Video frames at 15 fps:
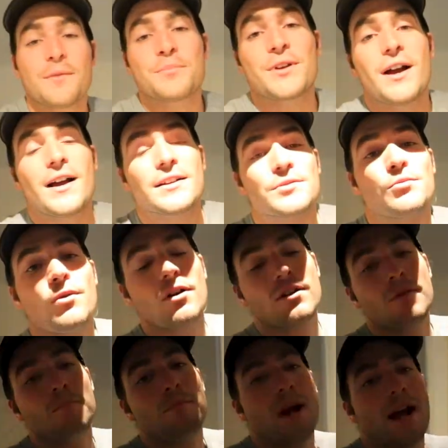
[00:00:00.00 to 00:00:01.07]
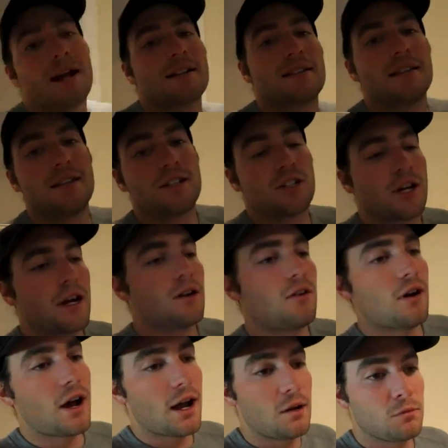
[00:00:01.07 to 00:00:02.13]
up, guys? Welcome back to the
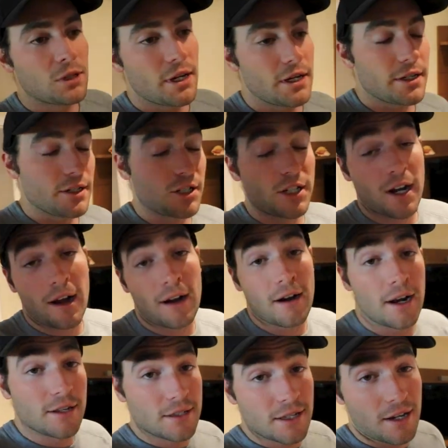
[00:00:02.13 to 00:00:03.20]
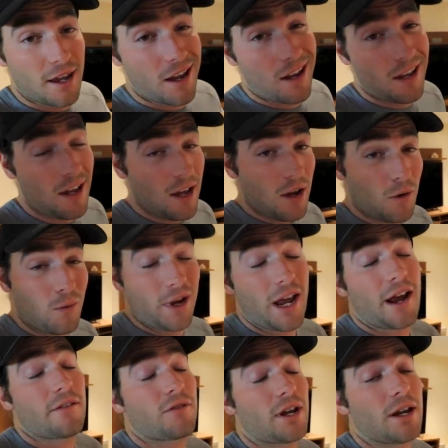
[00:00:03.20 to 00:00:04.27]
channel. I'm Landon Scherr, and today we
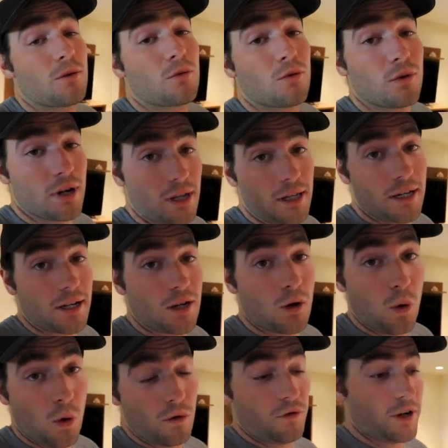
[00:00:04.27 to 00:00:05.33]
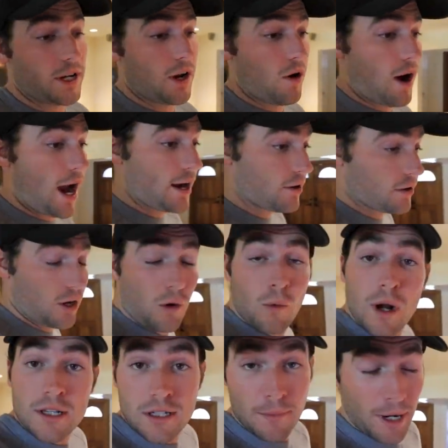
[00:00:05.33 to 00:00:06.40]
have a really cool video. I don't know
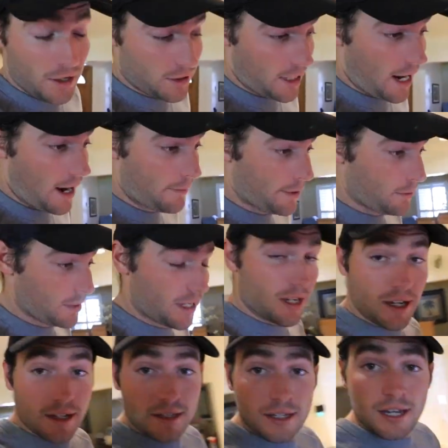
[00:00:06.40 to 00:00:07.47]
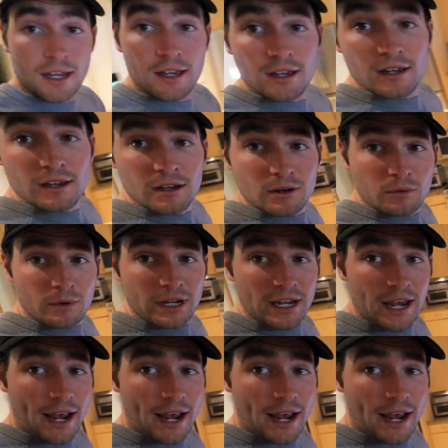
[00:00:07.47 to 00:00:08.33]
what's about to happen because we